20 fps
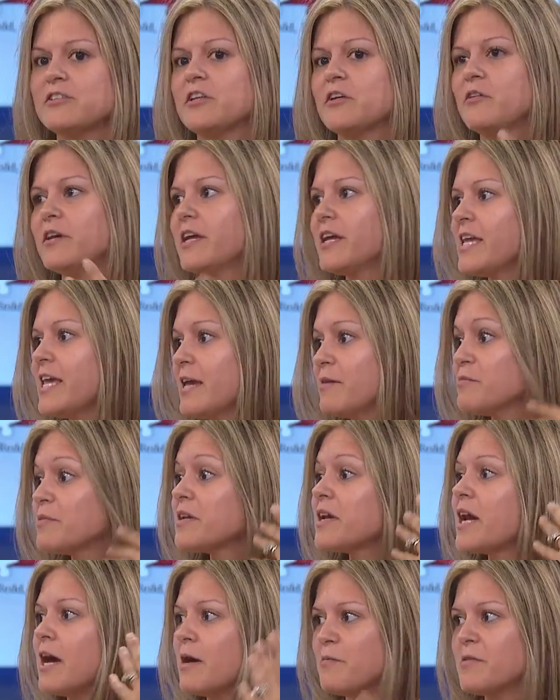So it
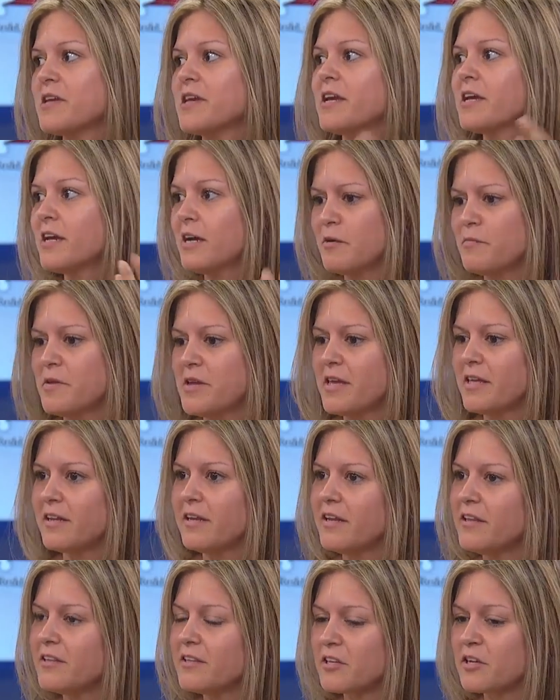kept coming and coming,
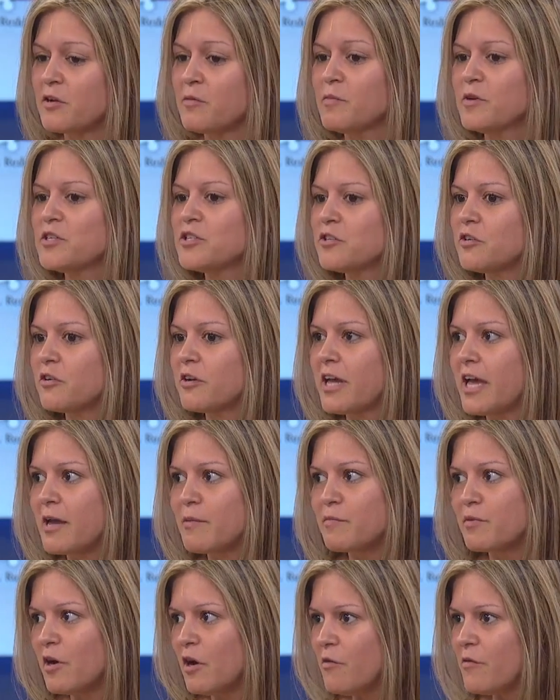and the commercial
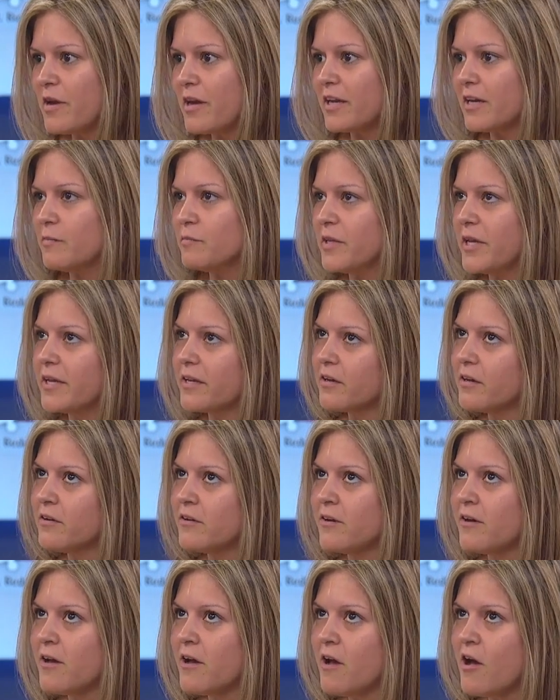kept going. And I'm like,
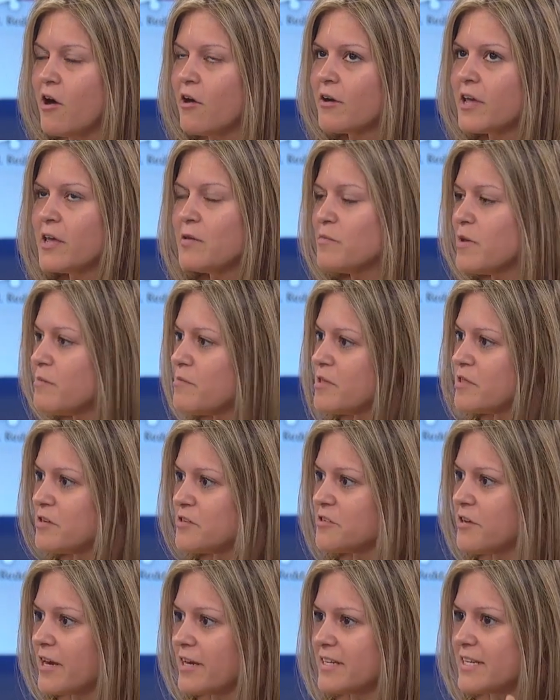okay, maybe they're
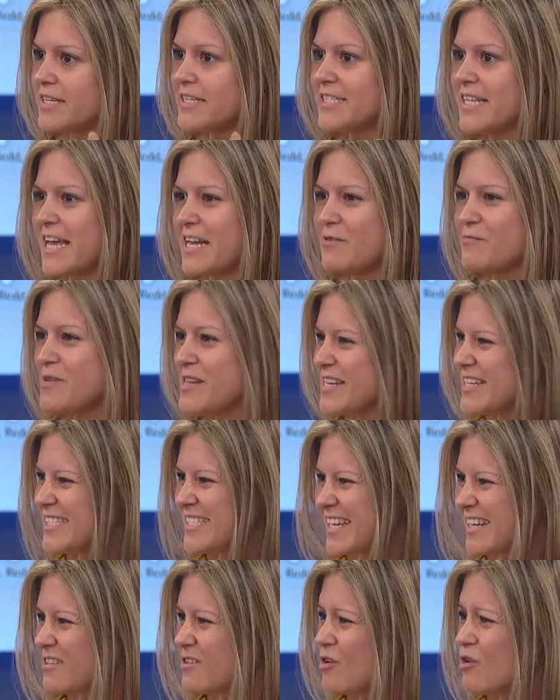trying to send me a
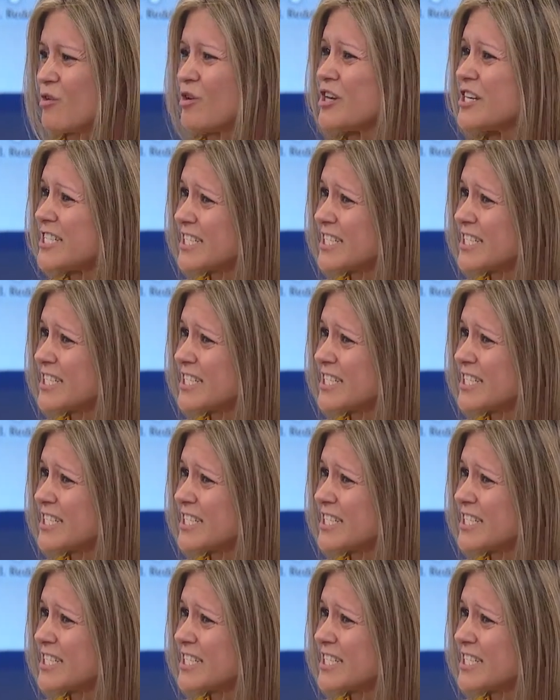signal or